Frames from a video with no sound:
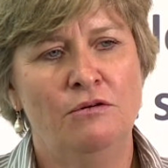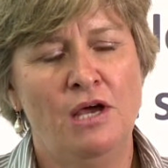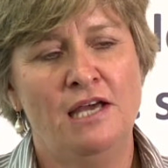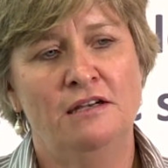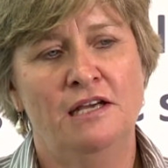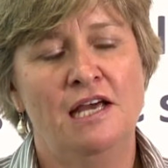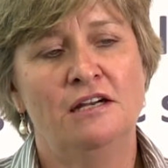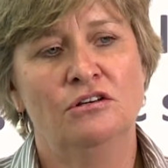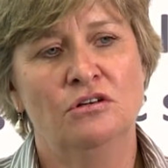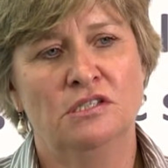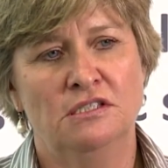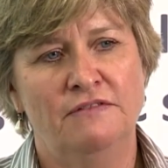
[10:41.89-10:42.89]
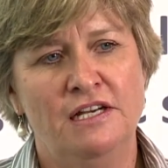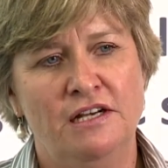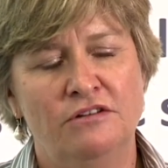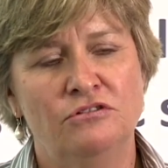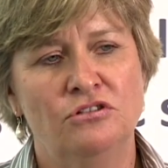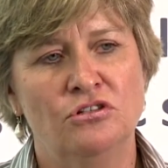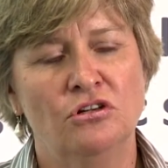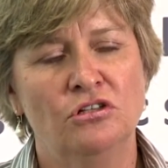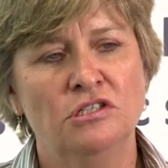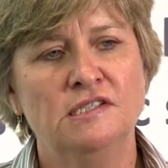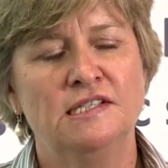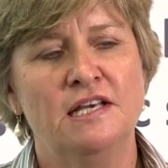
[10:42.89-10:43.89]
a cost of
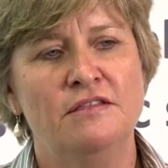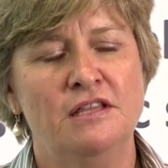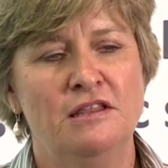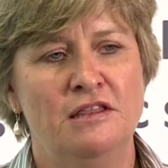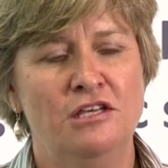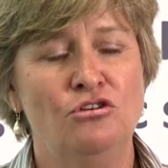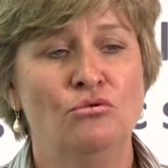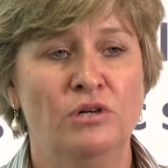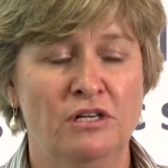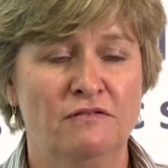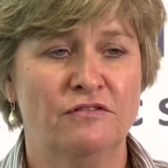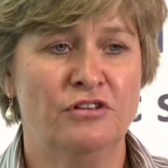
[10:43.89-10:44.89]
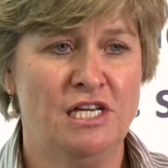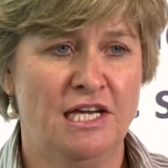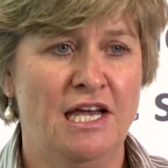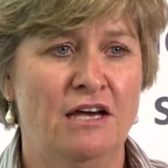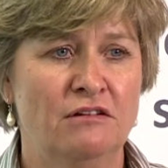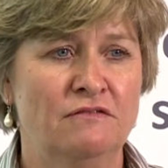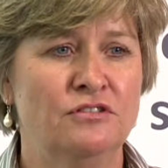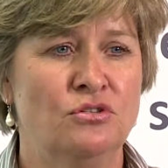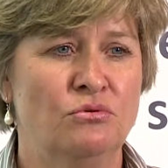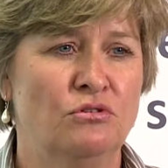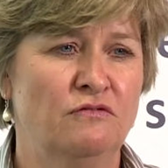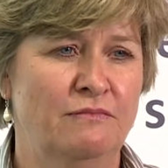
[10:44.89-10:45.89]
$800, then you'll get a free account for
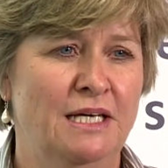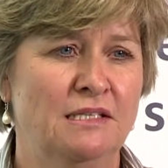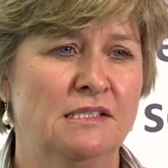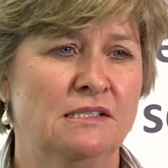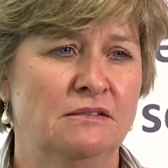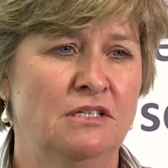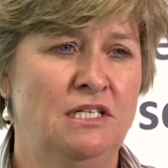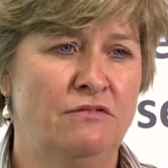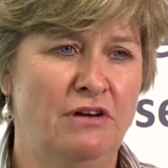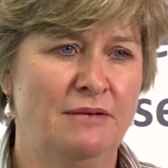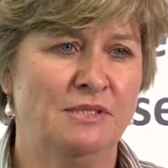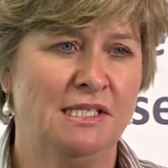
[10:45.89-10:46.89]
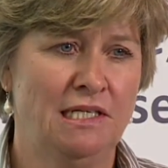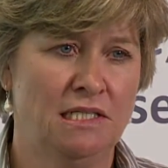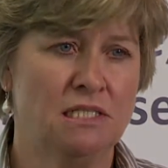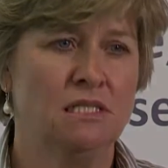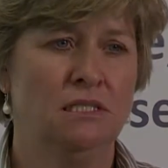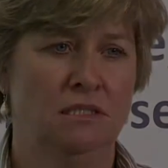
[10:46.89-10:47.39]
12 months in RamSelect.